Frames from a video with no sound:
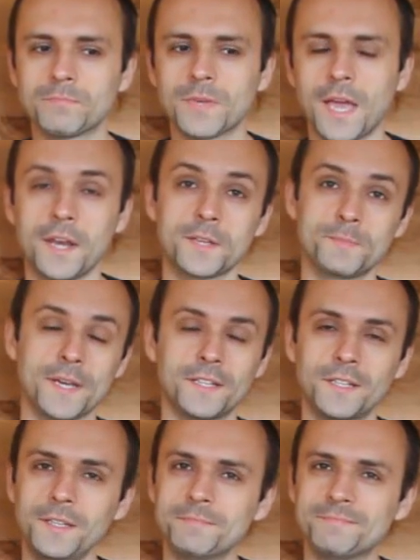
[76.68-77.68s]

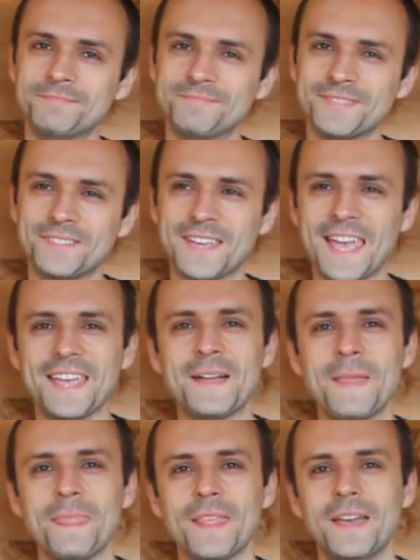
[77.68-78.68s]
unexpectedly, okay?
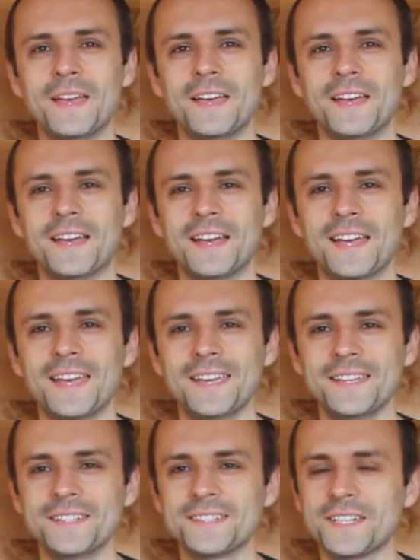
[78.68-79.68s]

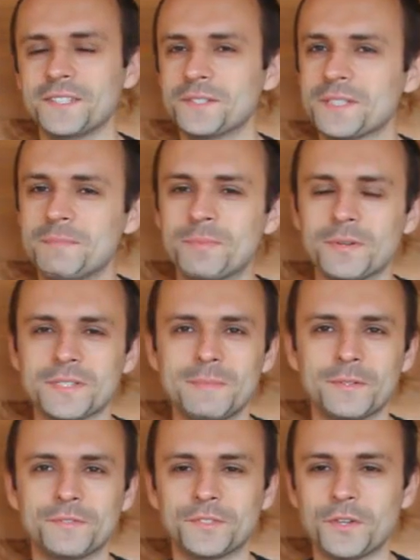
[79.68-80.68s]
And I do some posts
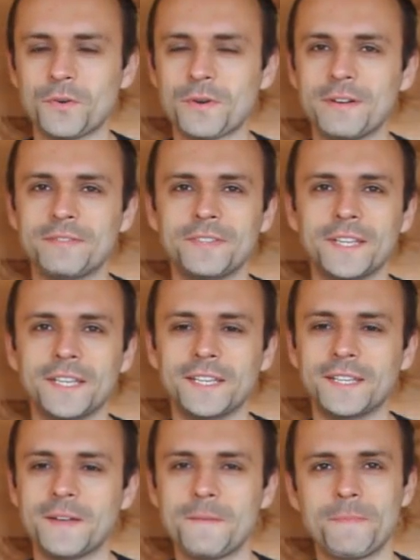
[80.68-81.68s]
about
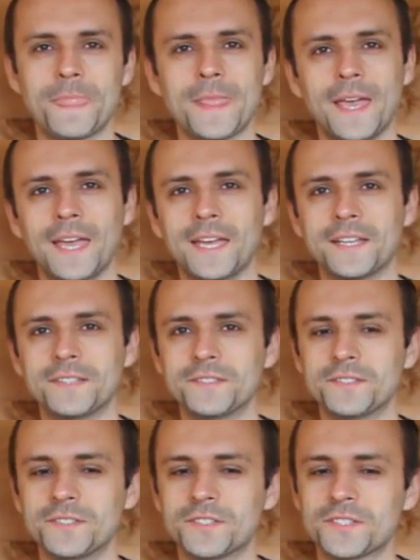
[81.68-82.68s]
photography
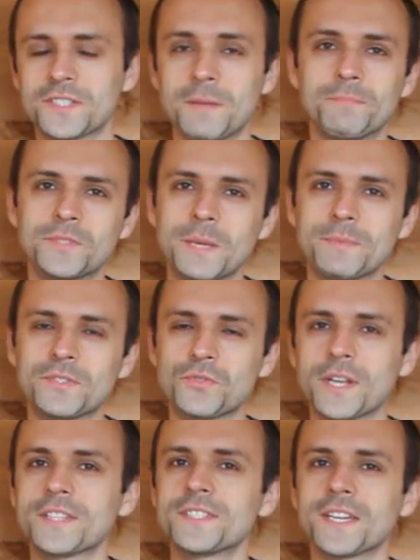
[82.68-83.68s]
and some tips,
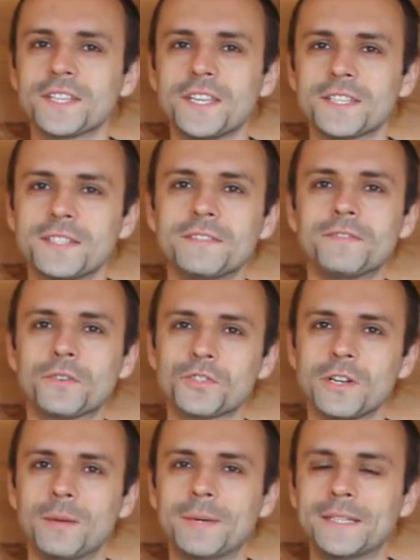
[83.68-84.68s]
tricks, techniques in
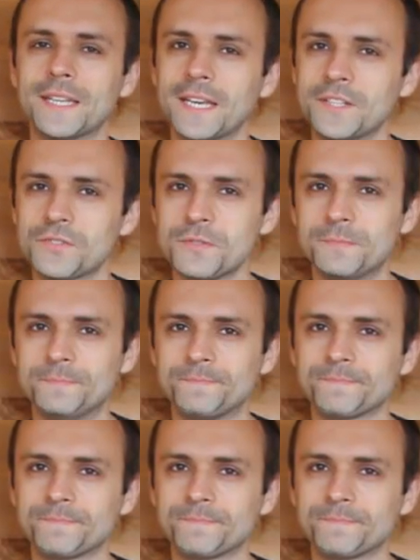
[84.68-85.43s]
Photoshop and Lightroom.